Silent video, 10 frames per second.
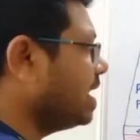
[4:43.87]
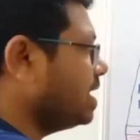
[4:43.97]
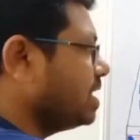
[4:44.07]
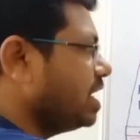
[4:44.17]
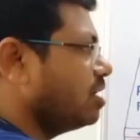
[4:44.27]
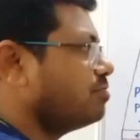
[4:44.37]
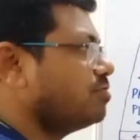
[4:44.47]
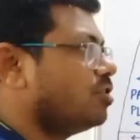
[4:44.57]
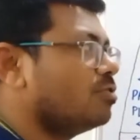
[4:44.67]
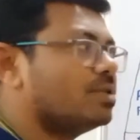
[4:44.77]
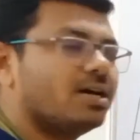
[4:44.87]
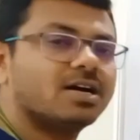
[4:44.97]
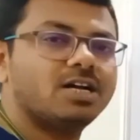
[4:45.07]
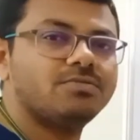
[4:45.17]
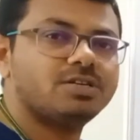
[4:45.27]
and they have formed a
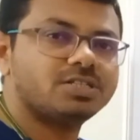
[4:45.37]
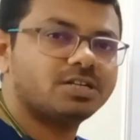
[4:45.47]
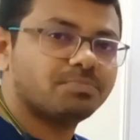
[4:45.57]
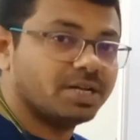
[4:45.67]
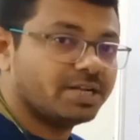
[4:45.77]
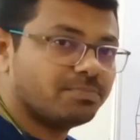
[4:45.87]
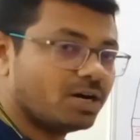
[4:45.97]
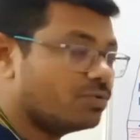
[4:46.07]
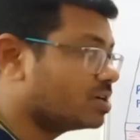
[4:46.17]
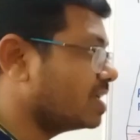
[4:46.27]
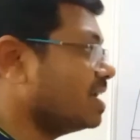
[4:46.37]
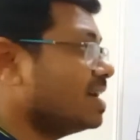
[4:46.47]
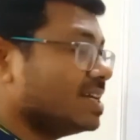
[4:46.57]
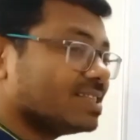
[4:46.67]
conversion plate boundary.